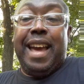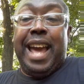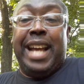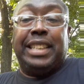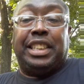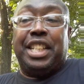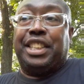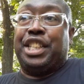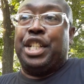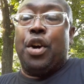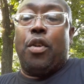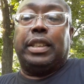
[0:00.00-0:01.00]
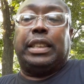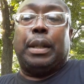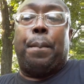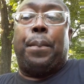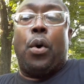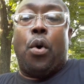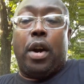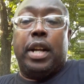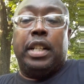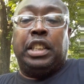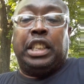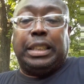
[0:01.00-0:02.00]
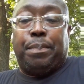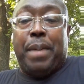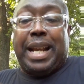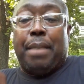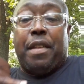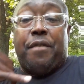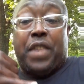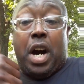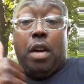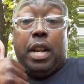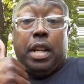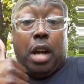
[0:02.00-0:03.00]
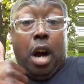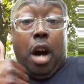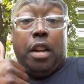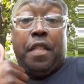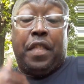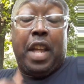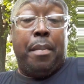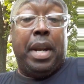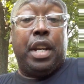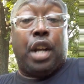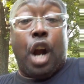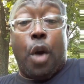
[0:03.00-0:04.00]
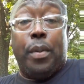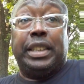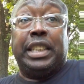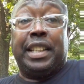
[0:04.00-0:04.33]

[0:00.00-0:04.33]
and just your support, just picking up the phone and calling them and encouraging